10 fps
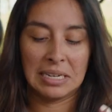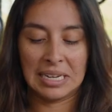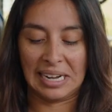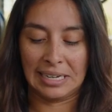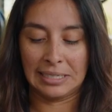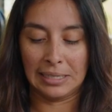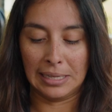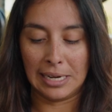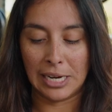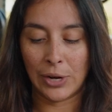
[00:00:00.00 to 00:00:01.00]
get into the
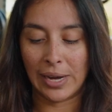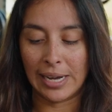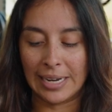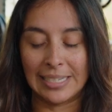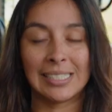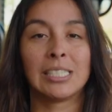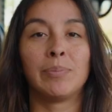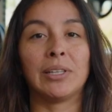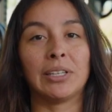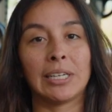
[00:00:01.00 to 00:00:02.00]
nitty gritty, is
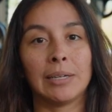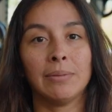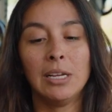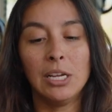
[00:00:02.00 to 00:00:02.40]
stability.